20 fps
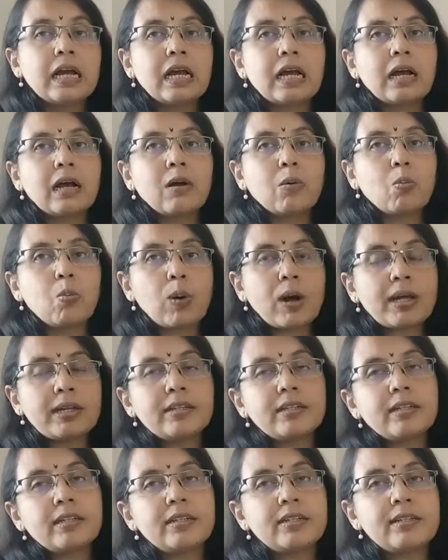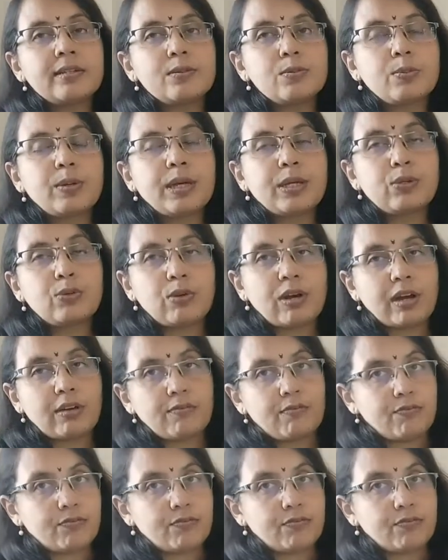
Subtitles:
One is where you have